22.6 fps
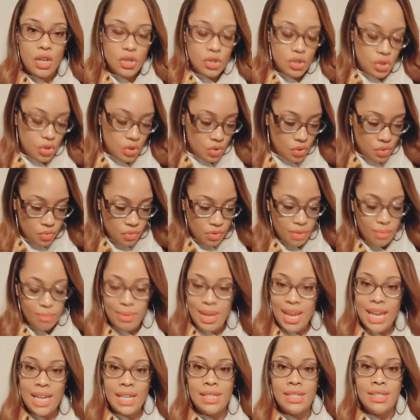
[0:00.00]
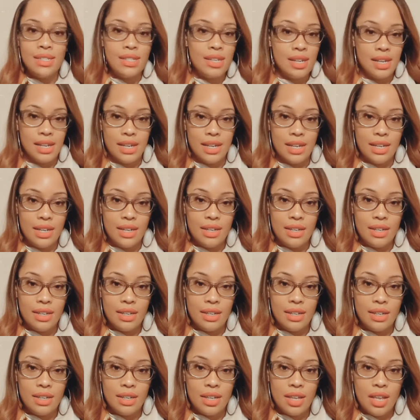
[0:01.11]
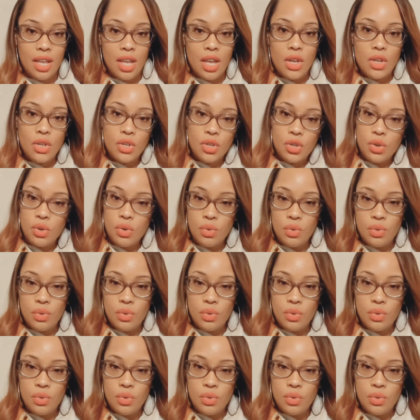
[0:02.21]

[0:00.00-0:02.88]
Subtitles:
You've remained good. You